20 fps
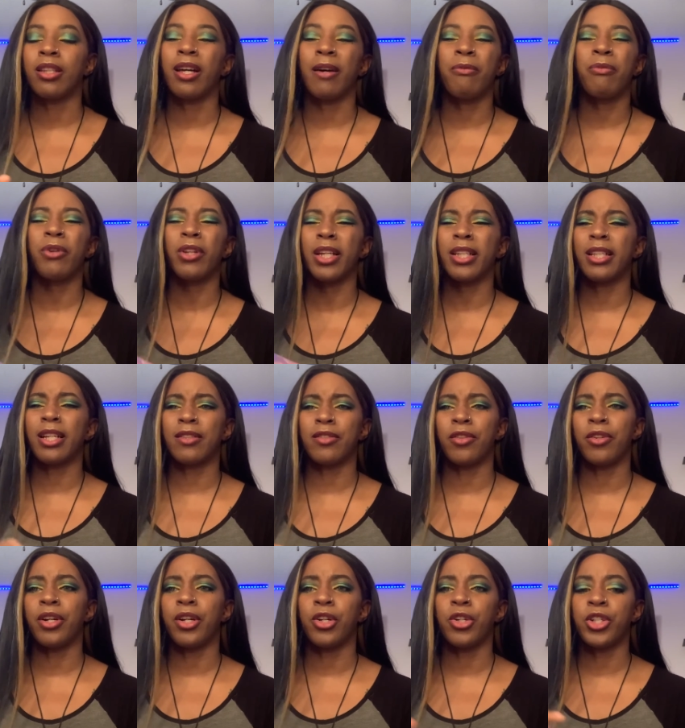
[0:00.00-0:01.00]
I feel like that's
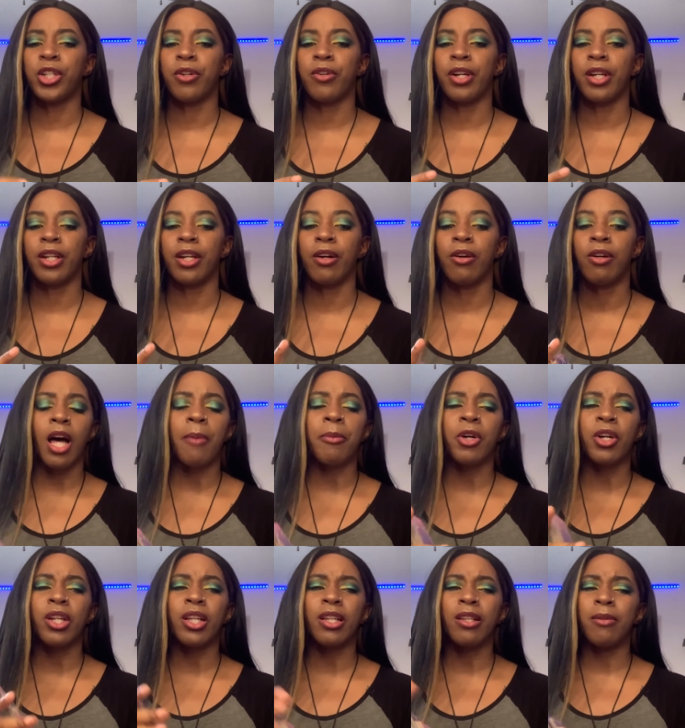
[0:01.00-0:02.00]
your energy right now. I'm
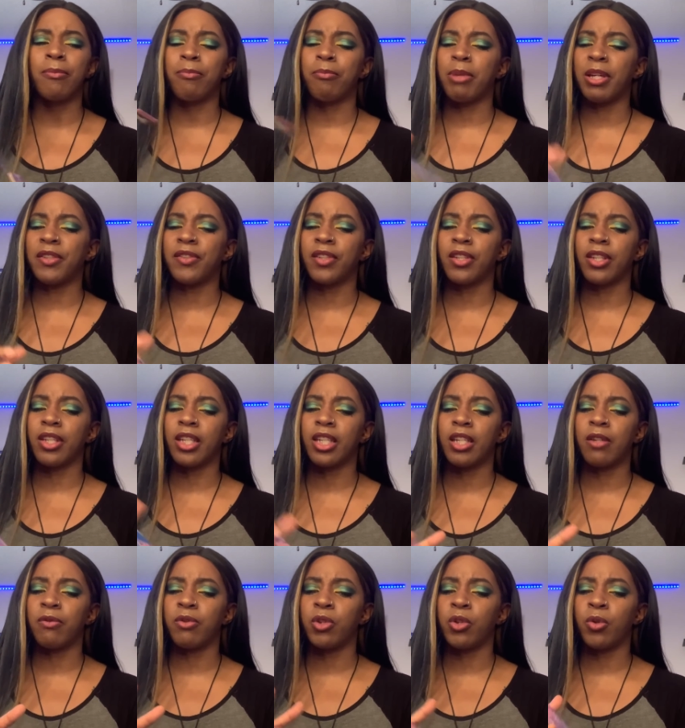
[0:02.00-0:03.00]
going to basically
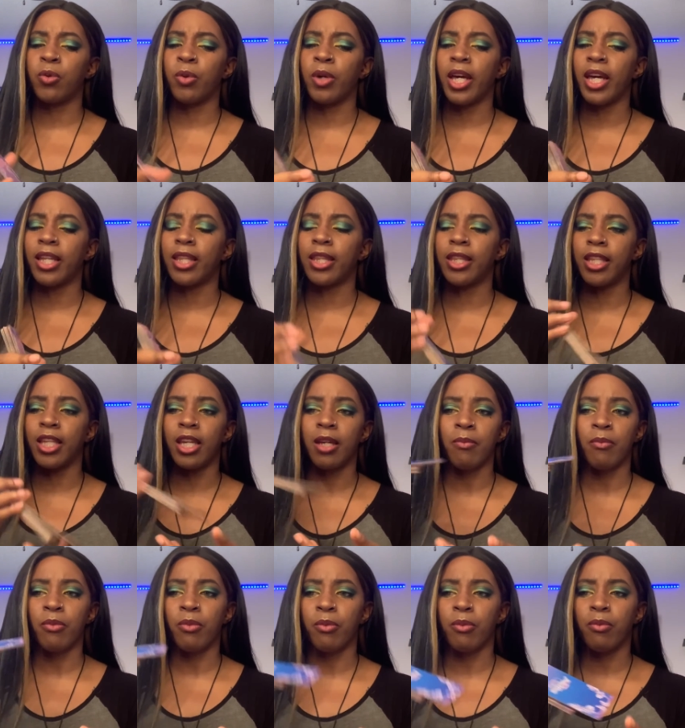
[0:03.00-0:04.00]
give you a
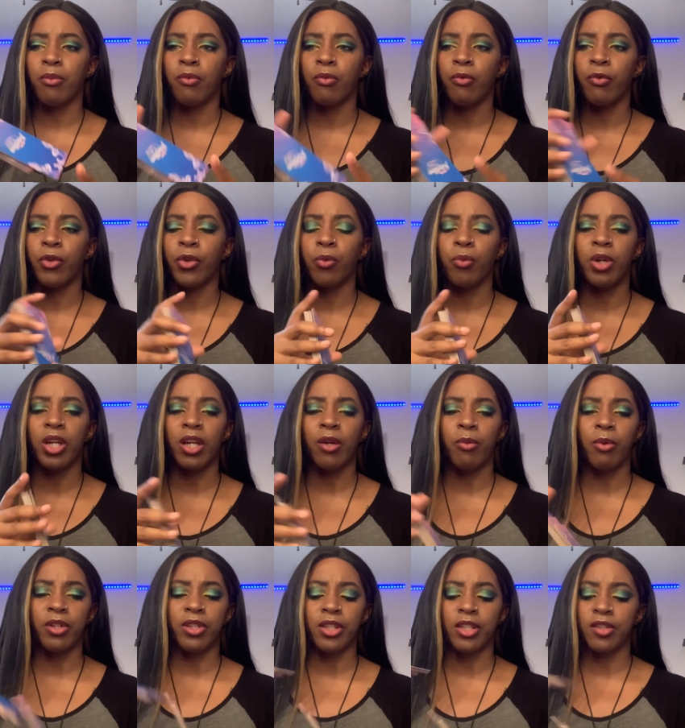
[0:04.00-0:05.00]
theme for the week
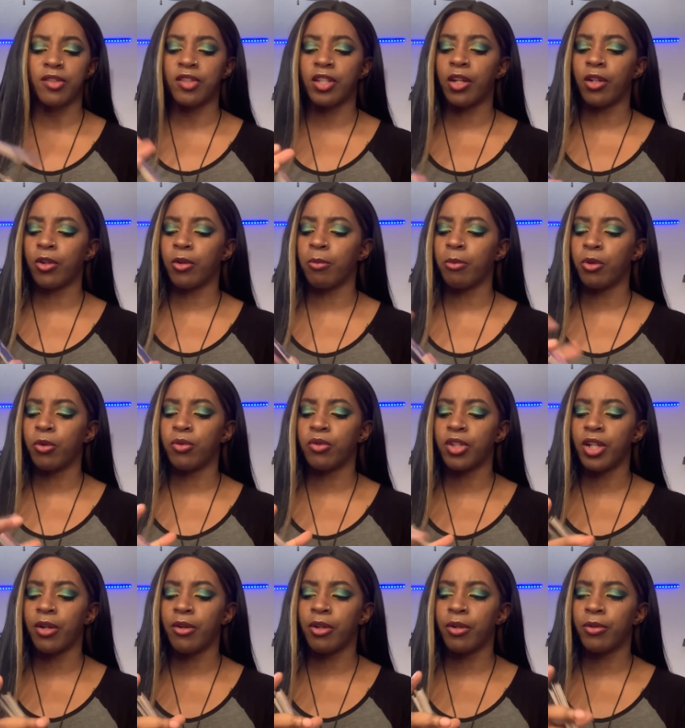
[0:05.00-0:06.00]
with the Sailor Moon
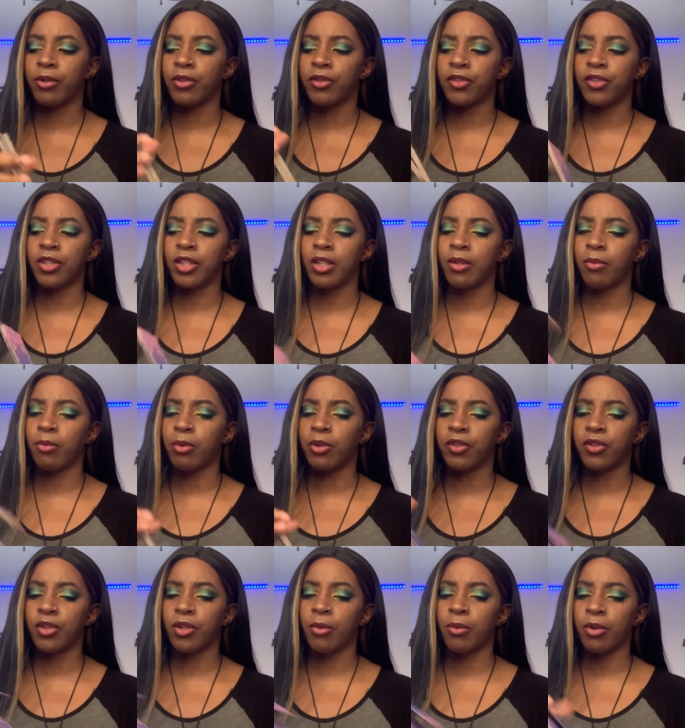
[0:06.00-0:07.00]
Tarot to see
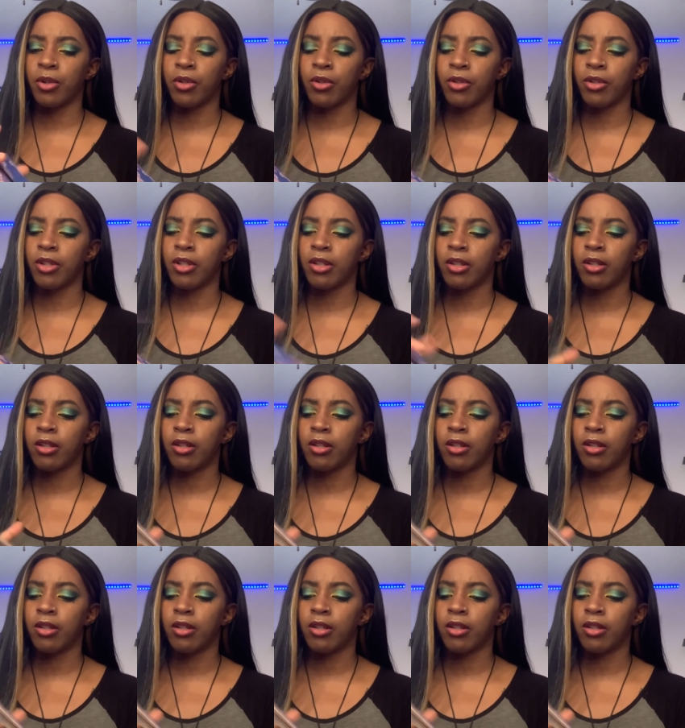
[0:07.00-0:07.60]
what's going on.